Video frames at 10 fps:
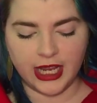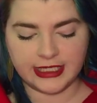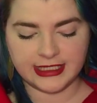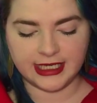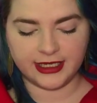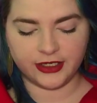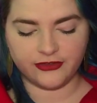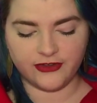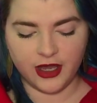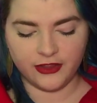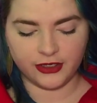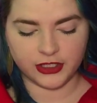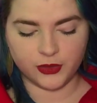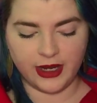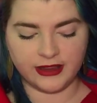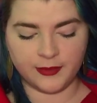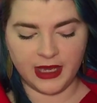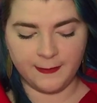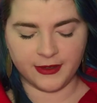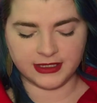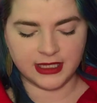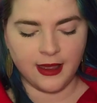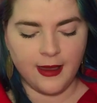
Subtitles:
to get her father to write in the papers